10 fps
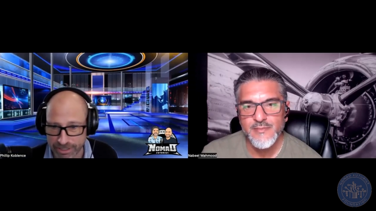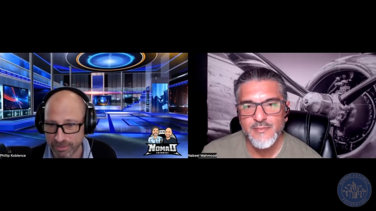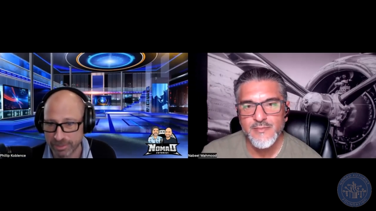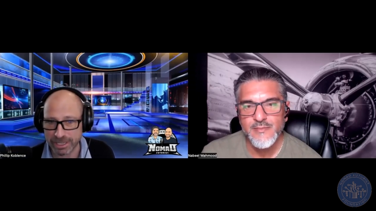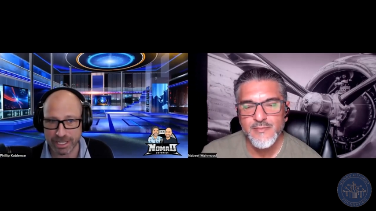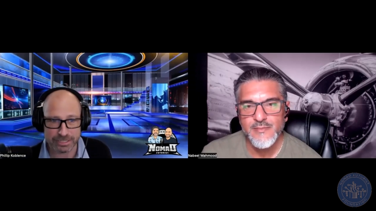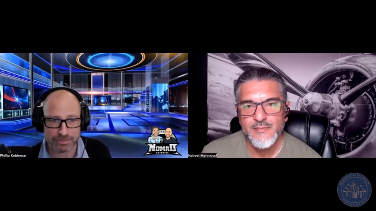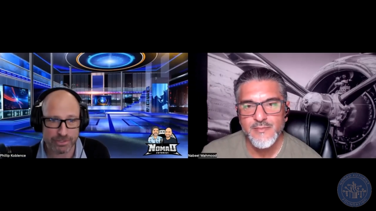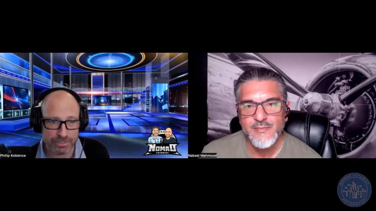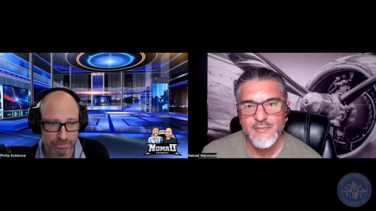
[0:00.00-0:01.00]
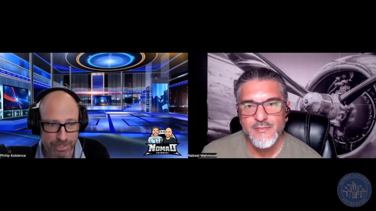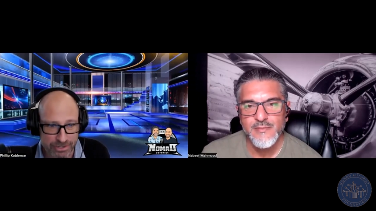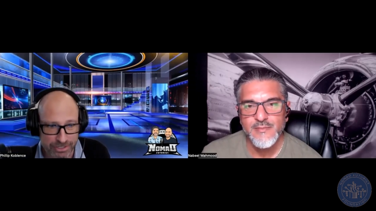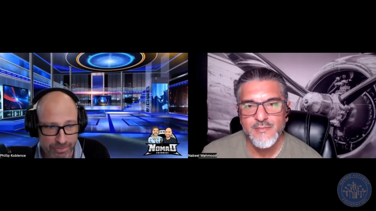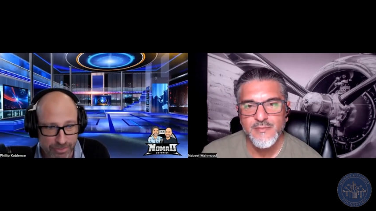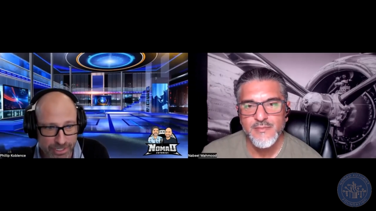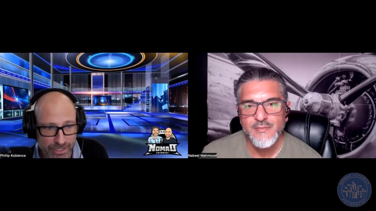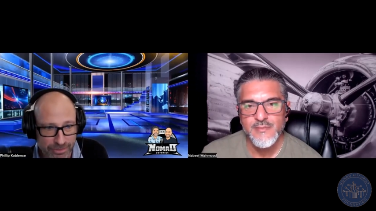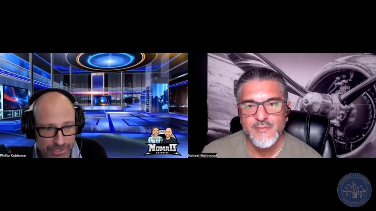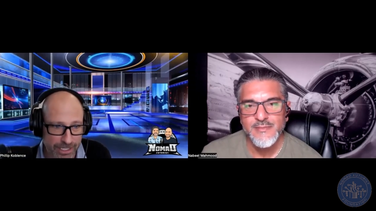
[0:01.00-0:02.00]
Speaker 1: and nobody likes posting pictures of
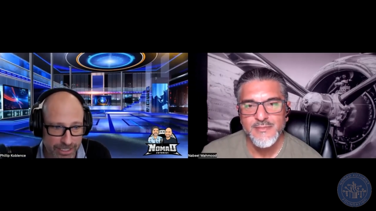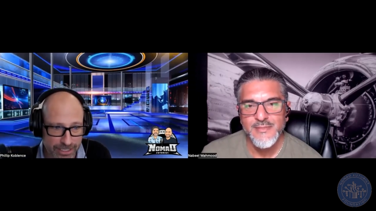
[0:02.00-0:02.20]
themselves on